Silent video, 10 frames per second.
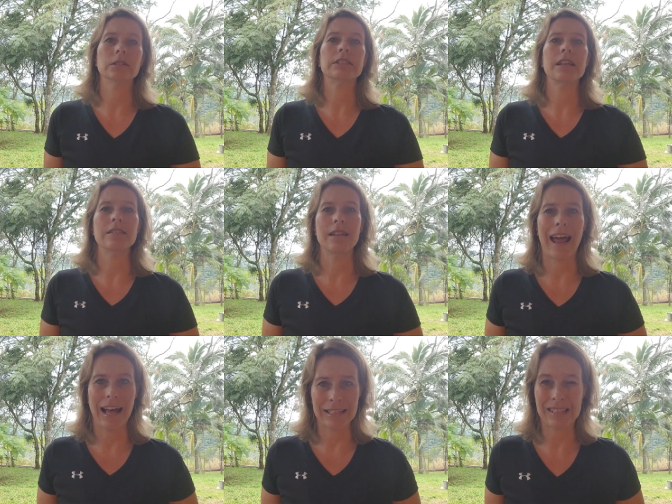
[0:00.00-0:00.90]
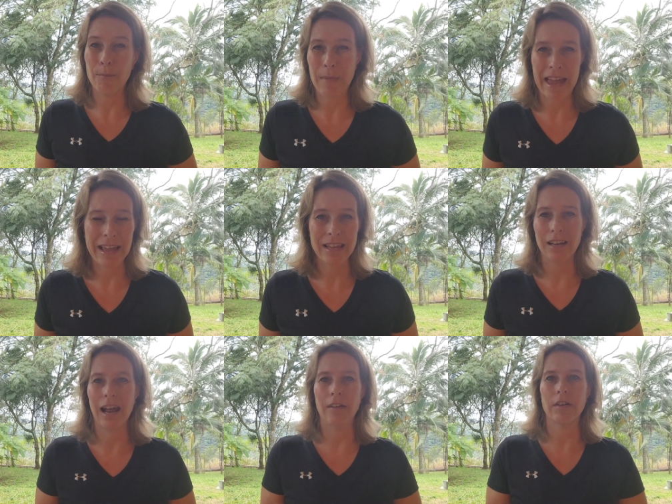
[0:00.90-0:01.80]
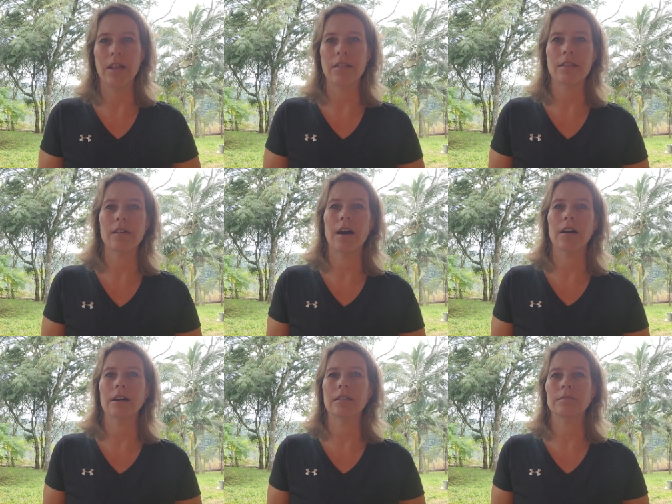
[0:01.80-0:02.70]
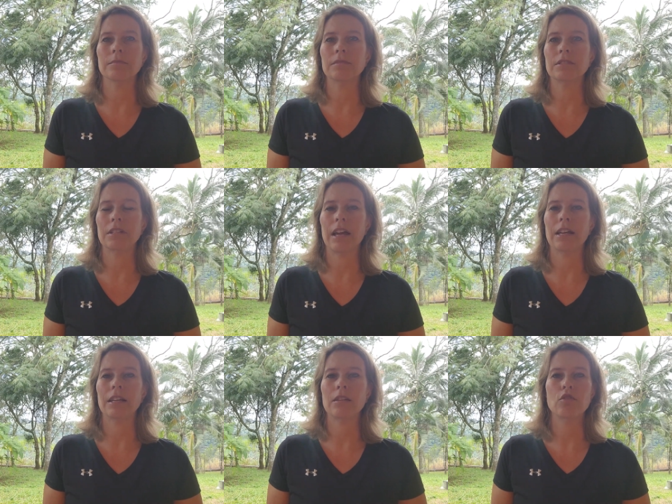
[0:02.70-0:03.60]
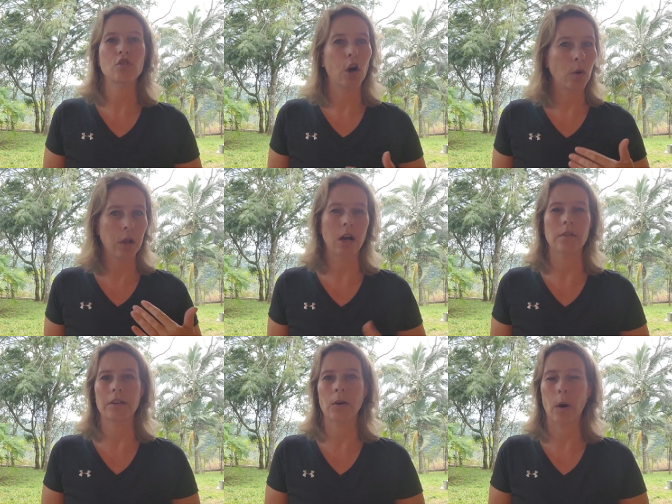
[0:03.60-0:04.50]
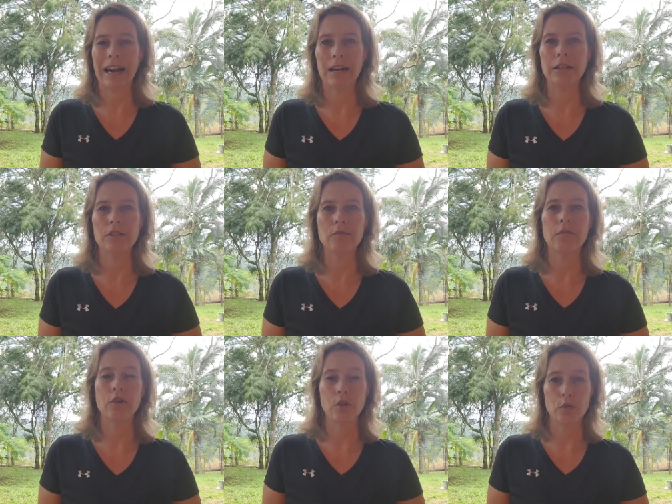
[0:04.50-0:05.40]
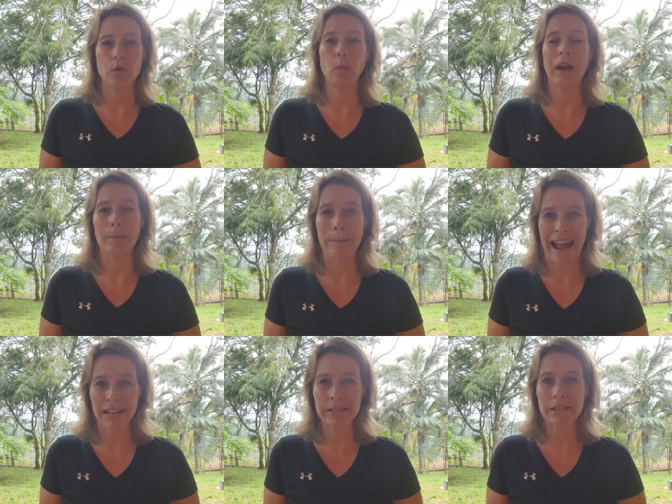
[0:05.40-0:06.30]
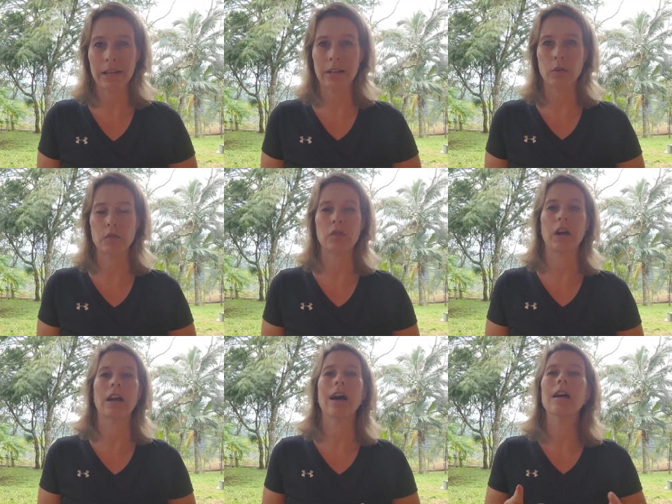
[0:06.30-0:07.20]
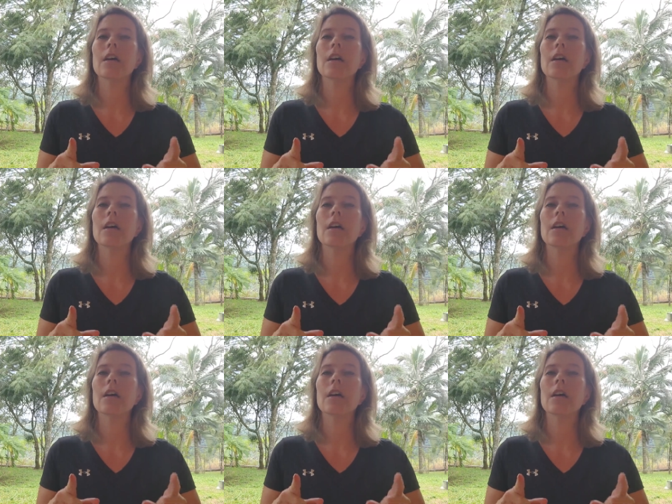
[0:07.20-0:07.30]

Since last May 11th, they no longer require for you to wear masks in Costa Rica.